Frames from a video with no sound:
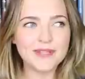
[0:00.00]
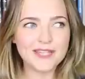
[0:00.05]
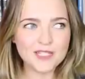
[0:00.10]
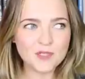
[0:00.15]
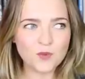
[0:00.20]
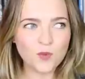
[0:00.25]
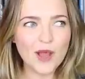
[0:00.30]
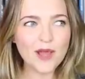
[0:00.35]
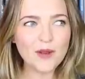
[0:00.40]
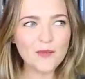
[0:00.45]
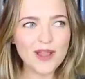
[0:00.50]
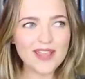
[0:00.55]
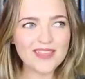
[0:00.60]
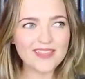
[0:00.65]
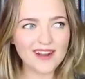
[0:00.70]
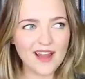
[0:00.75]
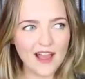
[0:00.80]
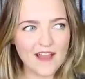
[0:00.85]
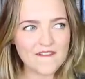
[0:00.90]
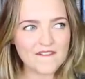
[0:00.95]
But there's one way
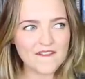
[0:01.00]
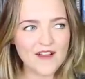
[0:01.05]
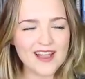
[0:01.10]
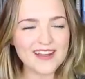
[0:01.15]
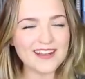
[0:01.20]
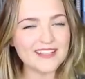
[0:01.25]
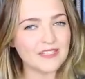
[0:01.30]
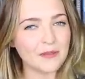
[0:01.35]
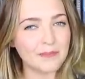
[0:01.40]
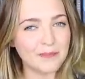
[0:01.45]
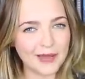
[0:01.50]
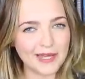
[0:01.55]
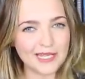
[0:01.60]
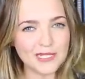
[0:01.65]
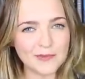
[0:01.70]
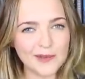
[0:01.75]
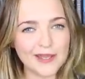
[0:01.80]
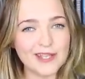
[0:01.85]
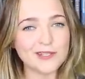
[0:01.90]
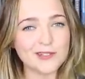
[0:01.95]
that I find is the
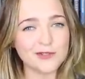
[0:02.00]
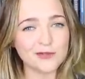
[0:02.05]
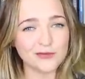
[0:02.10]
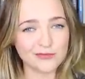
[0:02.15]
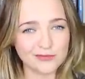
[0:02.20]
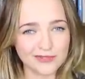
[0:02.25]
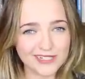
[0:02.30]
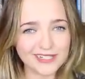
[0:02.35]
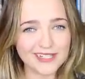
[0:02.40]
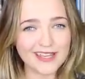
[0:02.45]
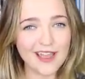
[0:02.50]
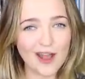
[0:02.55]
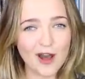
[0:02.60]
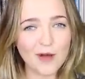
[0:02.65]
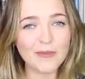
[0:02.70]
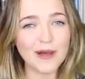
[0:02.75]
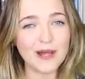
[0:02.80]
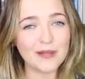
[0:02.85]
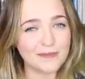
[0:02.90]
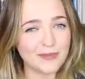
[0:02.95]
best way to really
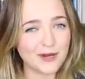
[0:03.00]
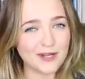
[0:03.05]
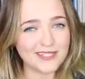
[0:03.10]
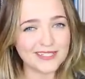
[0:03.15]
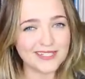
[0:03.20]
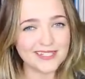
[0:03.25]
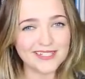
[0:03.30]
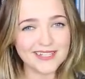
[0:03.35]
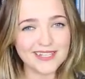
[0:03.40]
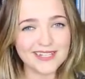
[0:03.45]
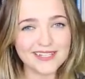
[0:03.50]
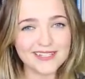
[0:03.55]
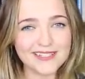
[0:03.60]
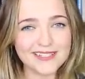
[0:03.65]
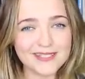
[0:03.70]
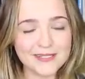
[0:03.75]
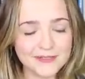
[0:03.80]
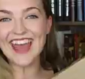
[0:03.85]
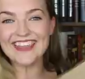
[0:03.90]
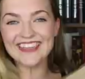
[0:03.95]
help unboxing
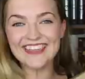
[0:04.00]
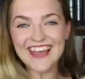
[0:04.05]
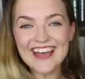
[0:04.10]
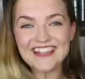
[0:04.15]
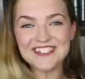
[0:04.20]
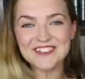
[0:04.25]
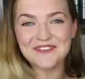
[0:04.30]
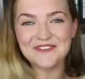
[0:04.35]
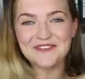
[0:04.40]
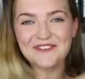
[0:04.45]
these, and that's